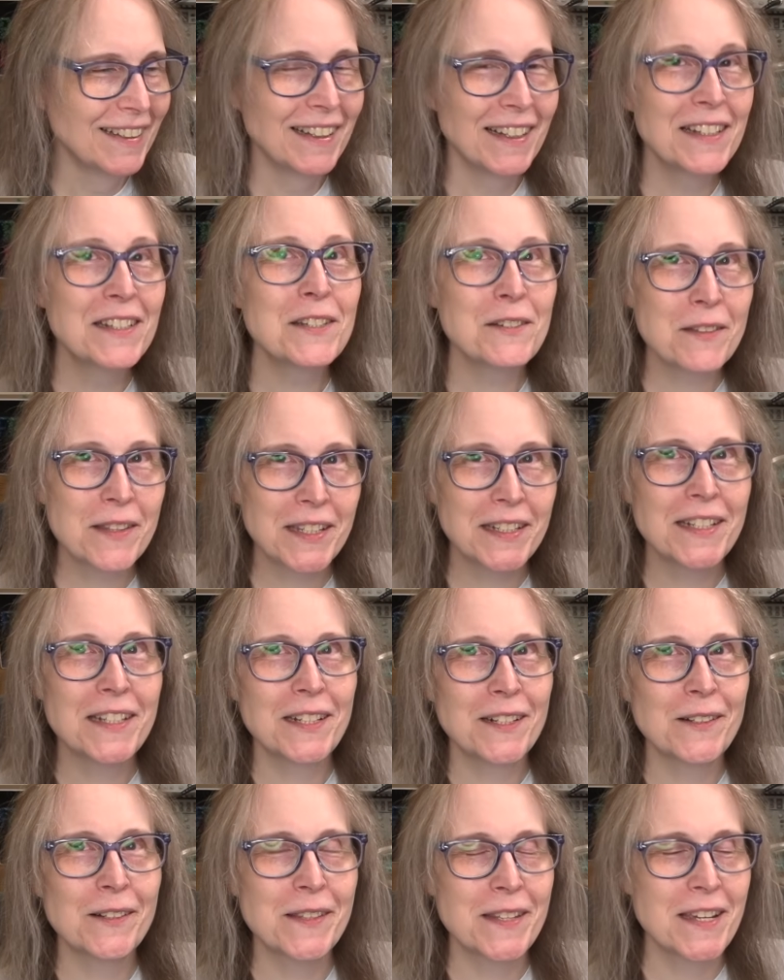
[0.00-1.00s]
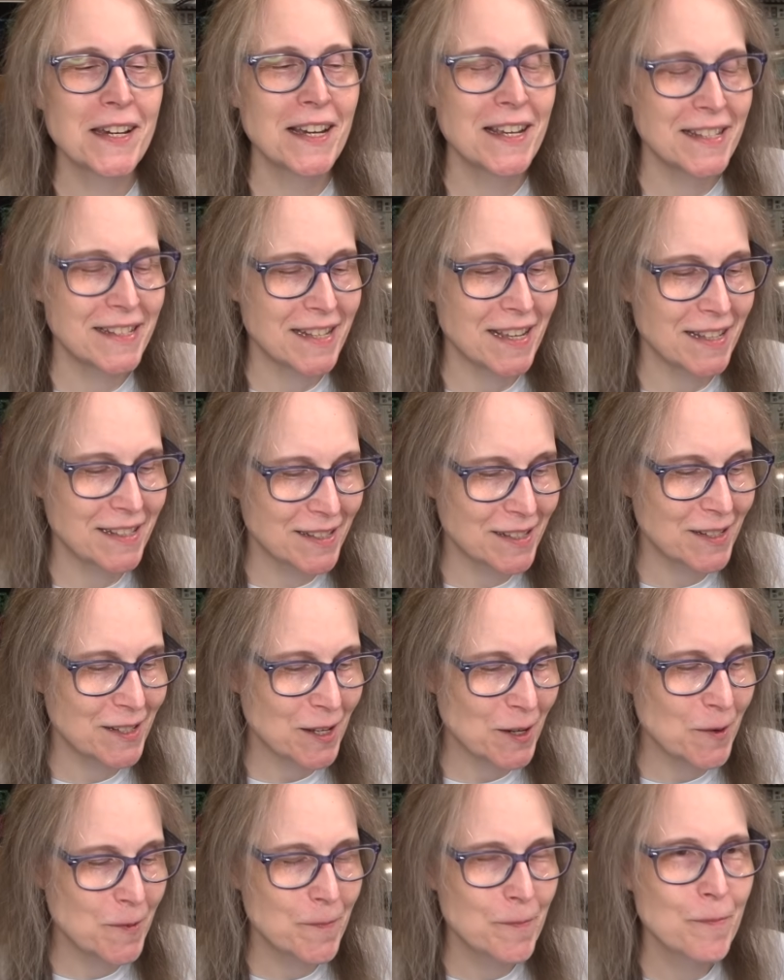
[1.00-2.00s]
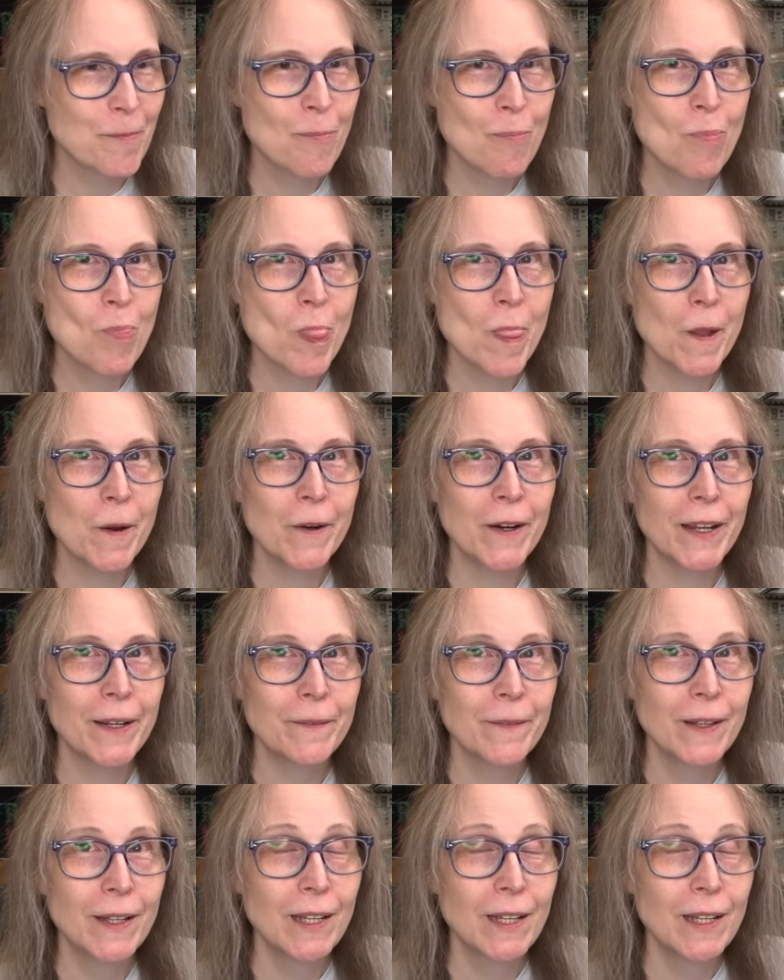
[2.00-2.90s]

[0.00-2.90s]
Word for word: until they did it on the I S S. So, all right.